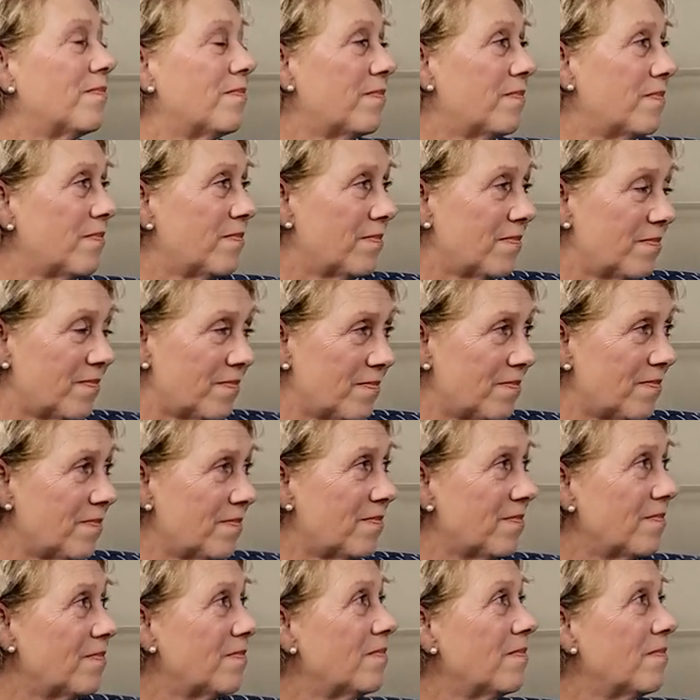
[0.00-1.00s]

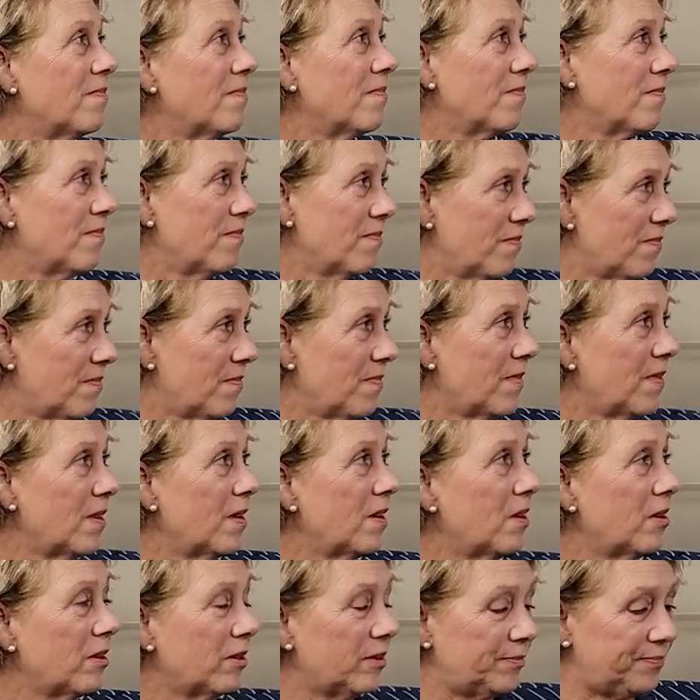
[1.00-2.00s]

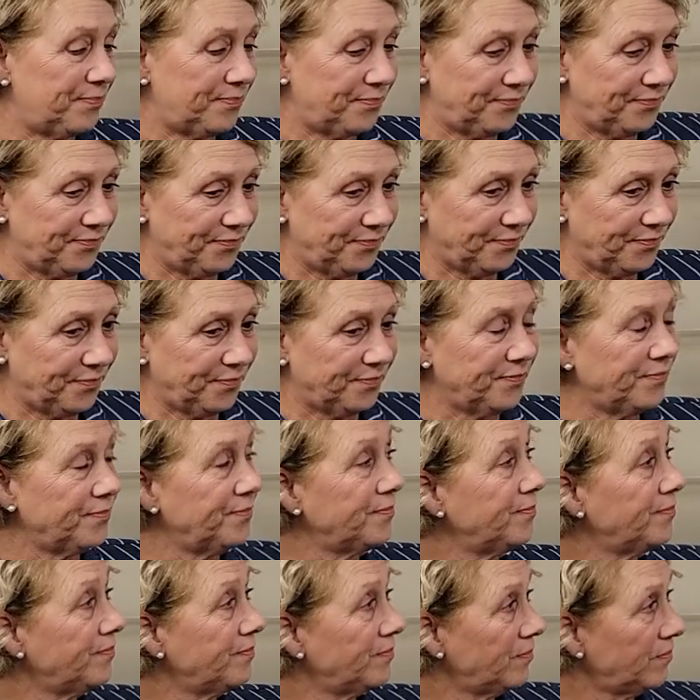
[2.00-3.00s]

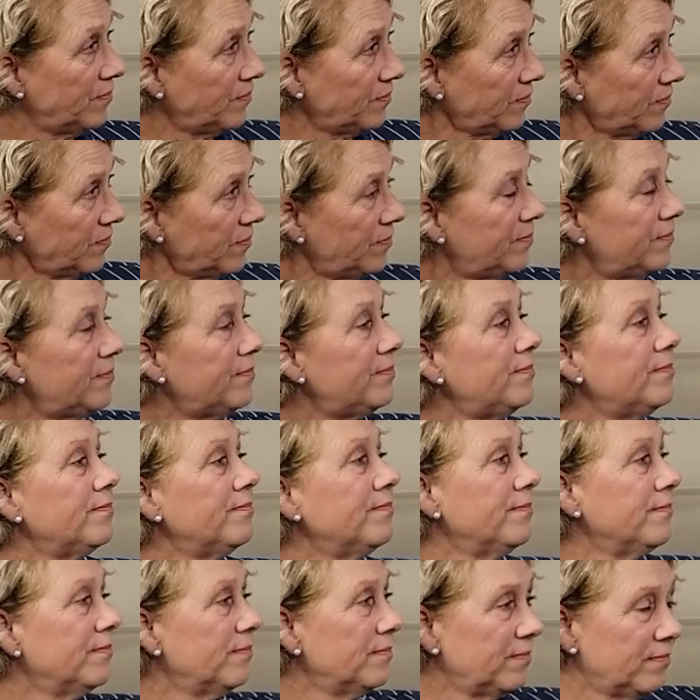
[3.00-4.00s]

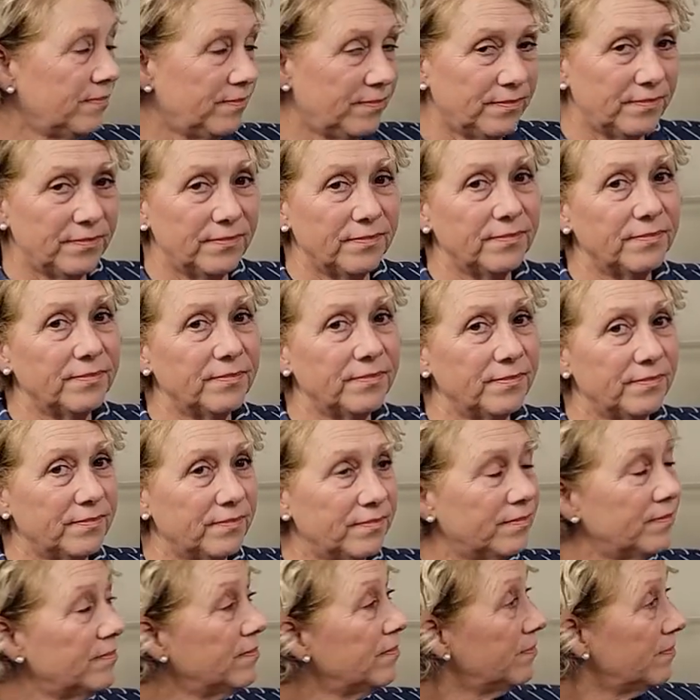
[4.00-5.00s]

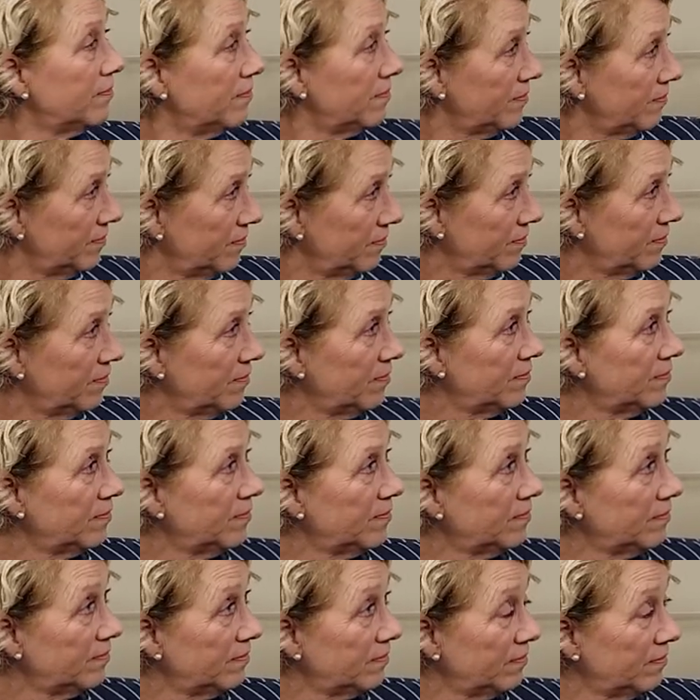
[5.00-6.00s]

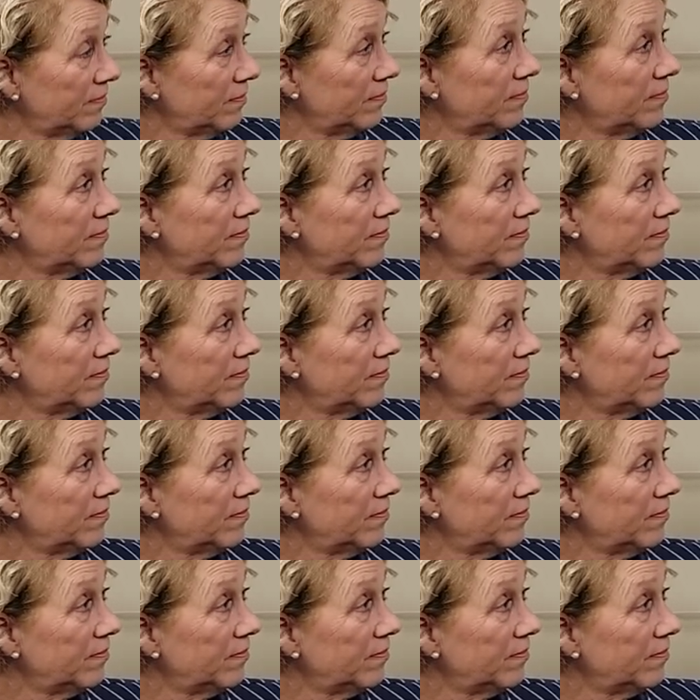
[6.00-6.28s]
The person shown says nothing.